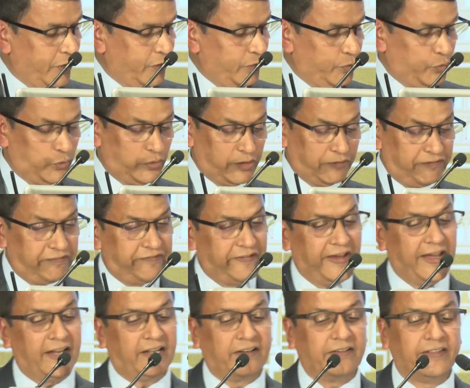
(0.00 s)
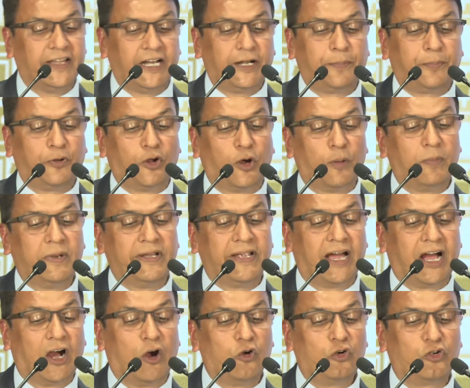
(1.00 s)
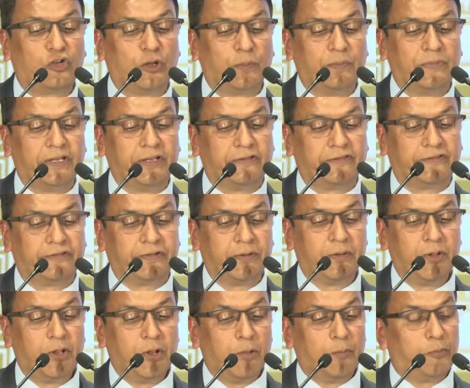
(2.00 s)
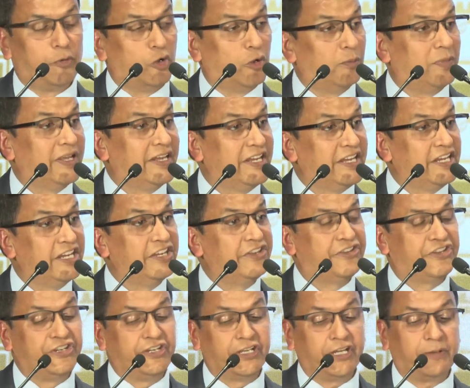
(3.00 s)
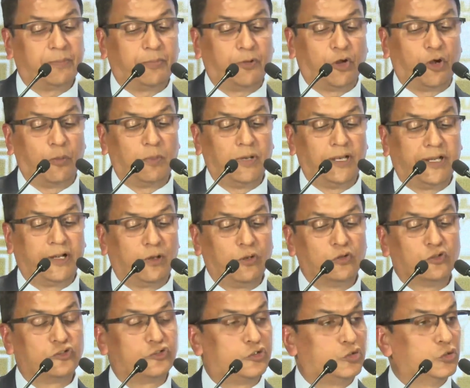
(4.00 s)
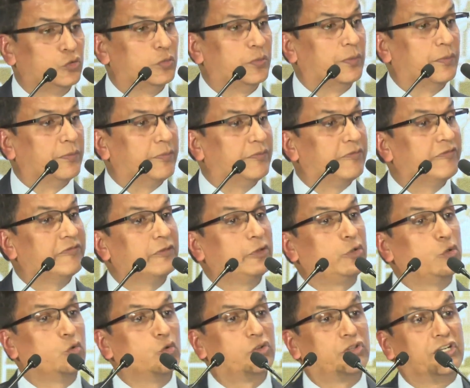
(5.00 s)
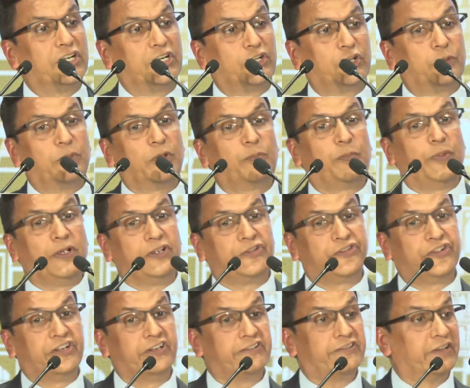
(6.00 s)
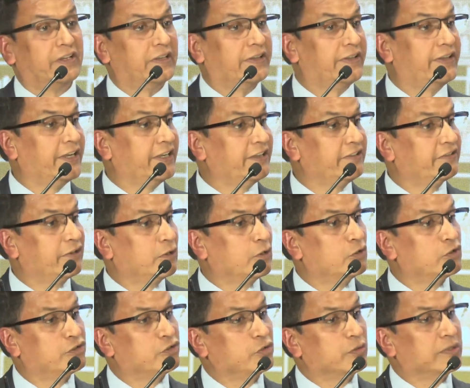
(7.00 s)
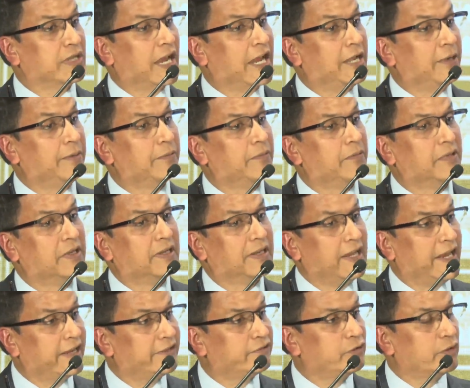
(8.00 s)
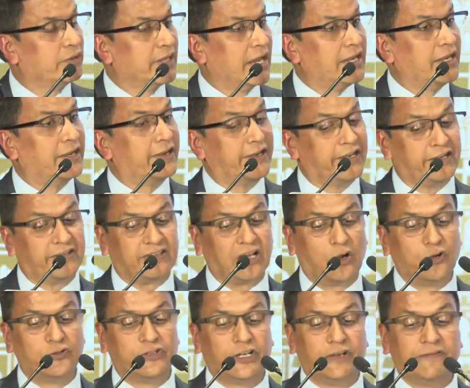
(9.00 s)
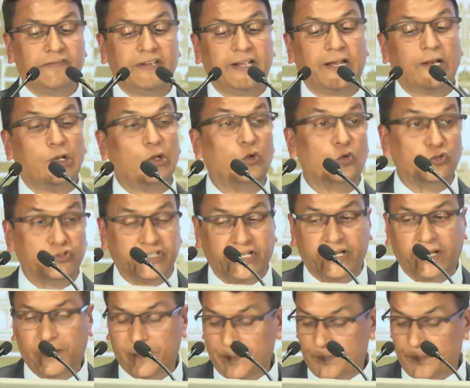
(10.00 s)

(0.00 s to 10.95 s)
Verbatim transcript: to the fact that probably out of this probably each year, probably close to two-thirds of the patients, that is close to 9 lakhs or 900,000 we are losing.